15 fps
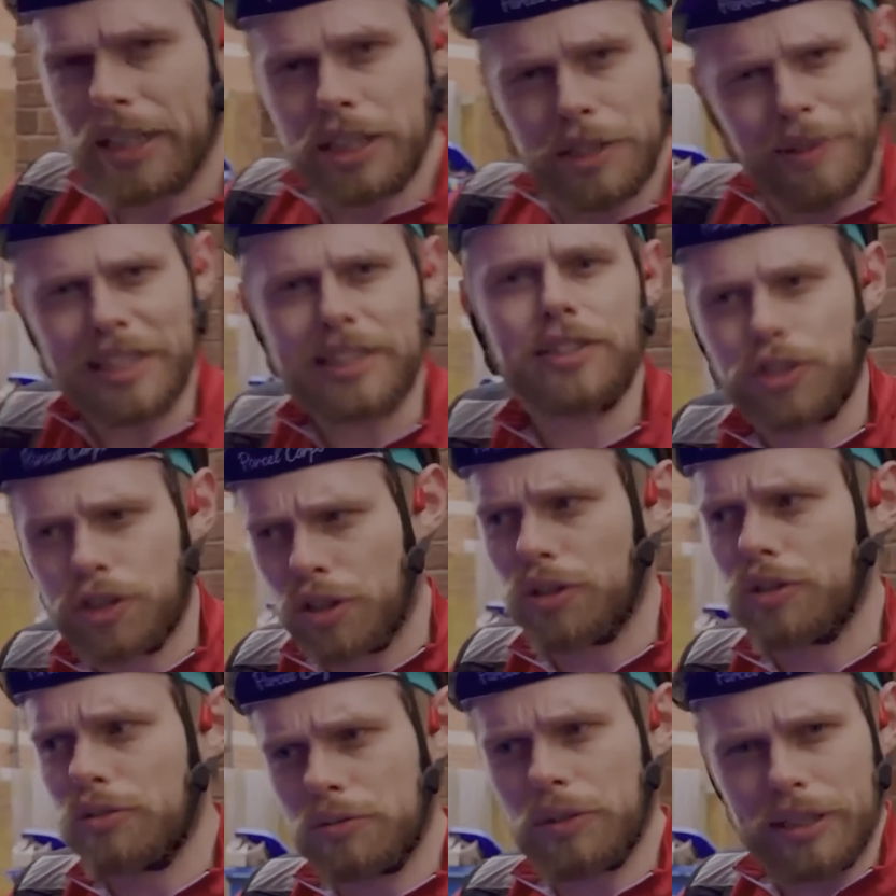commit
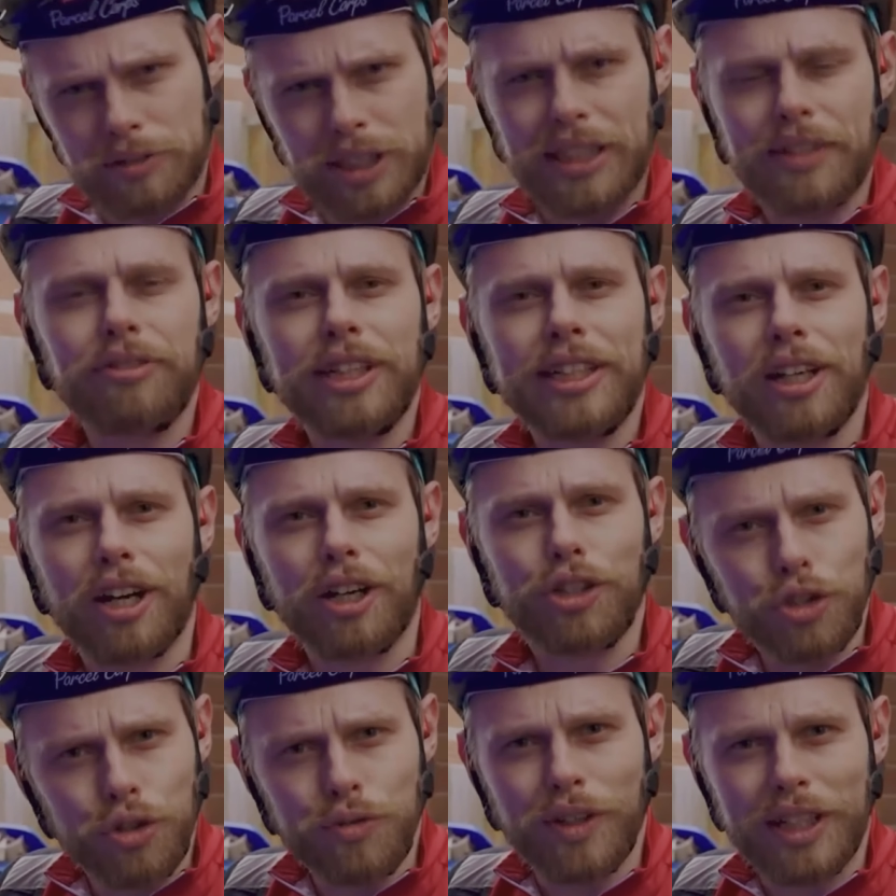to delivering our
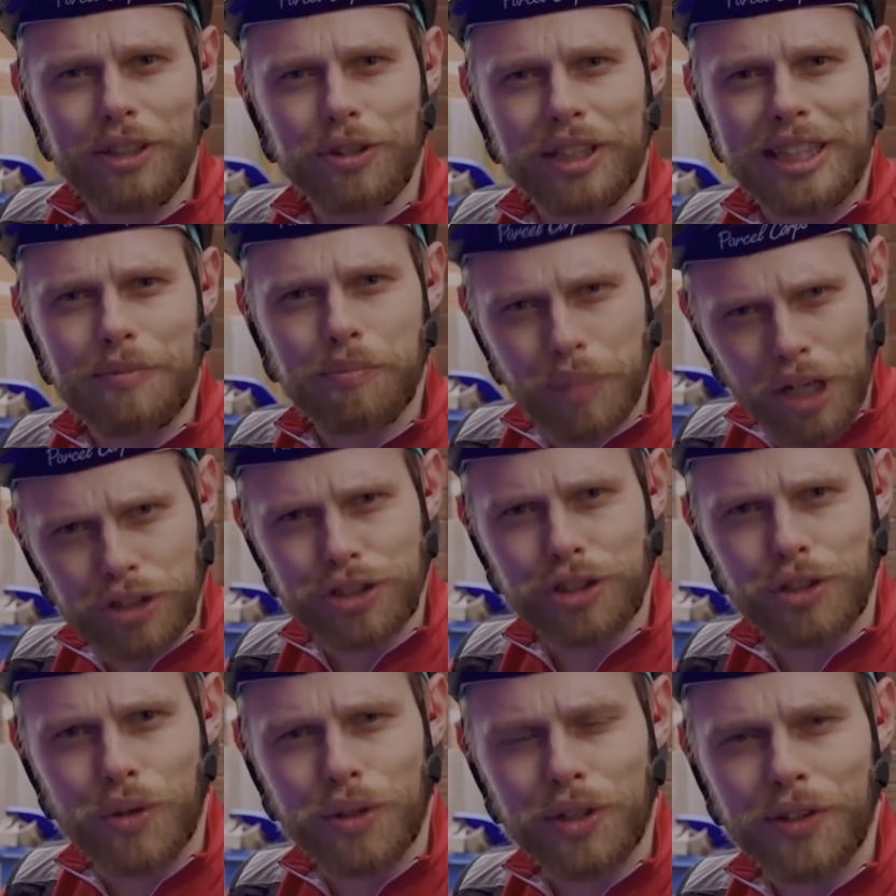new video game, Parcel
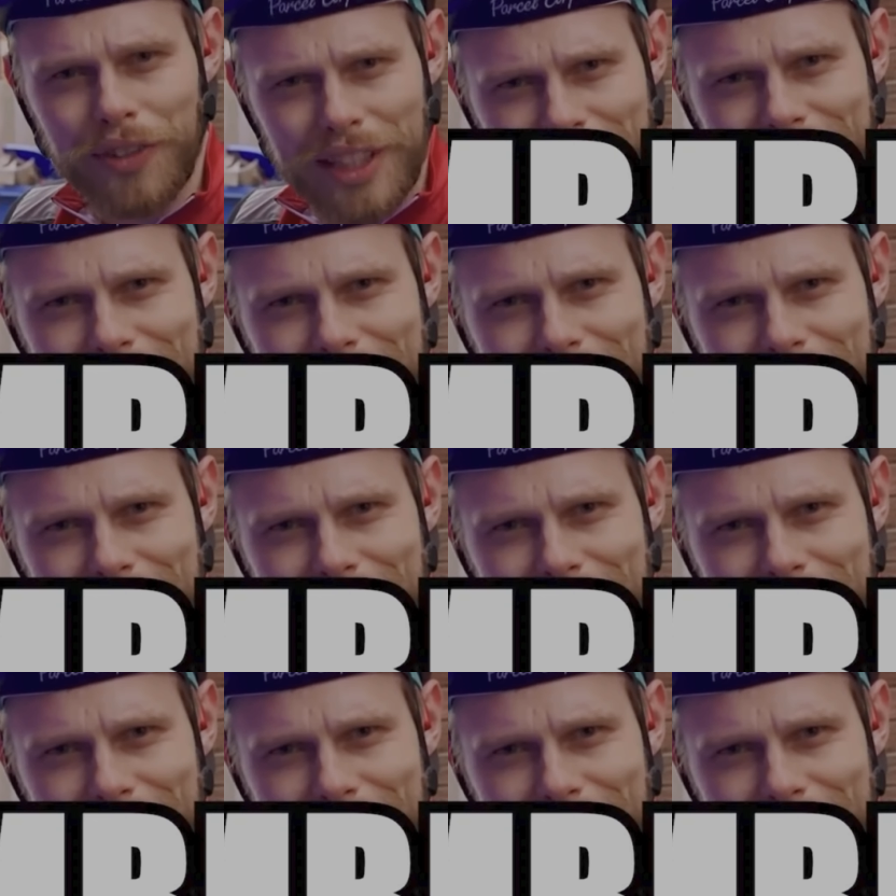Corps, this